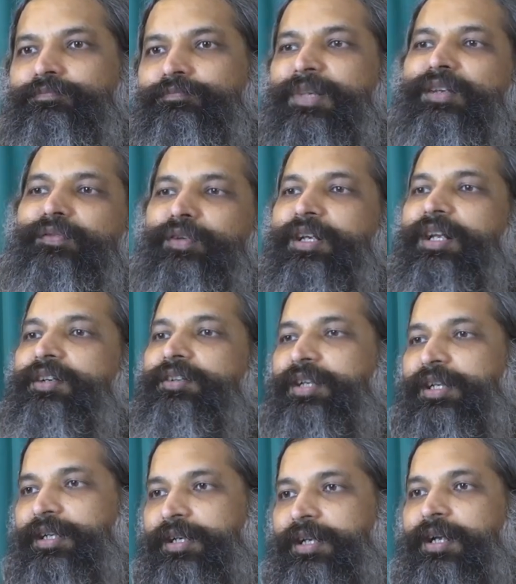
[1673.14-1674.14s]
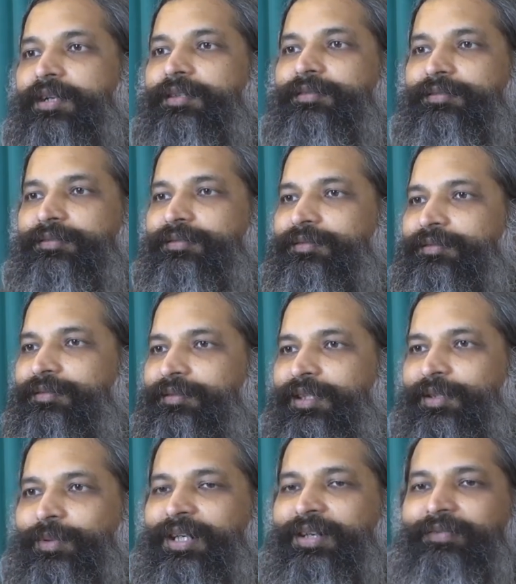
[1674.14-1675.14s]
But if you can train adults,
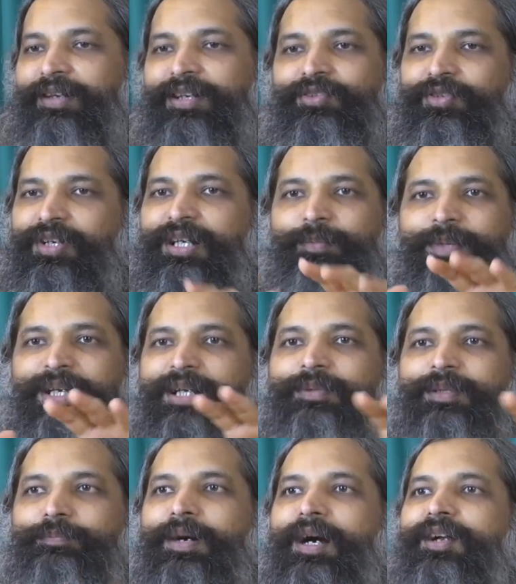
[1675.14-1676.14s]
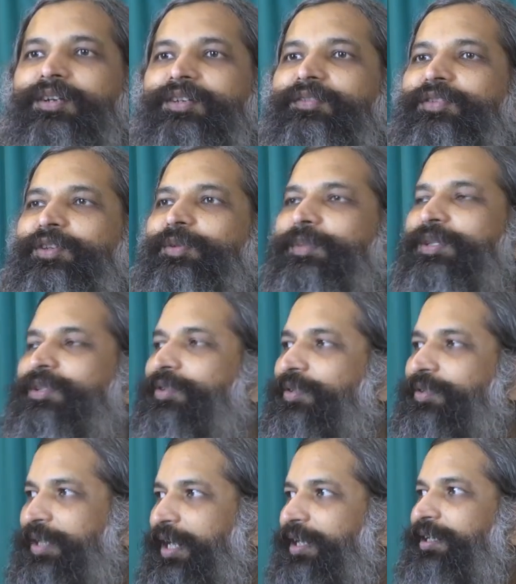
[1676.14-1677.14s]
it will eventually become a part of human
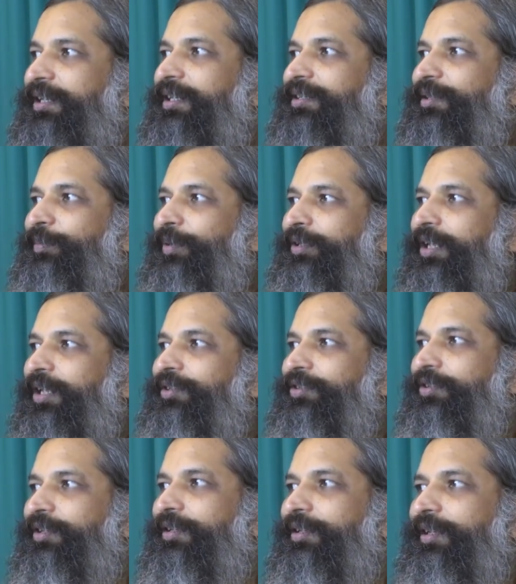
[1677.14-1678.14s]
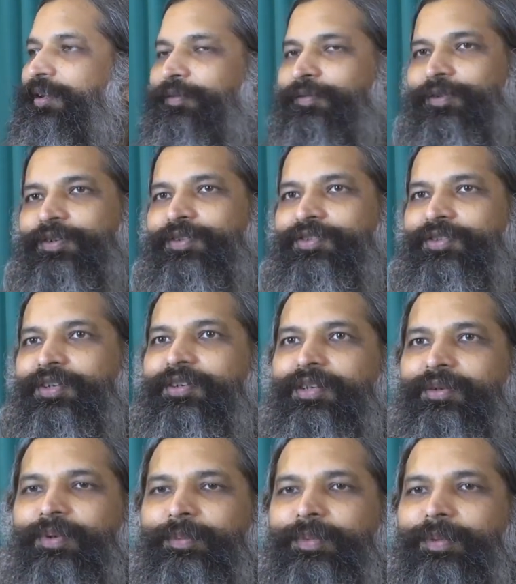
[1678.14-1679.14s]
society as a potential, and of course,
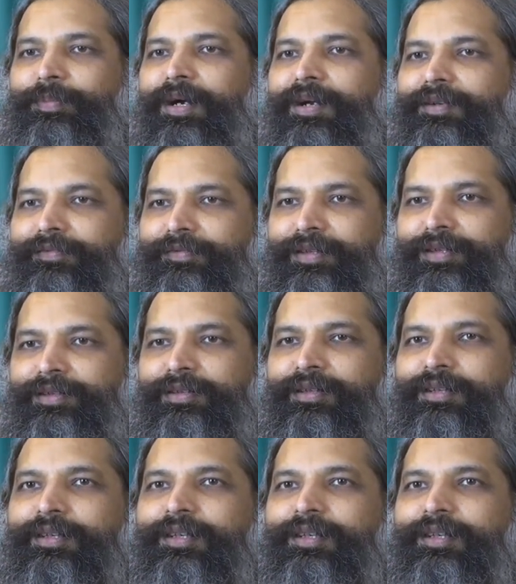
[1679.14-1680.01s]
children will be part of it.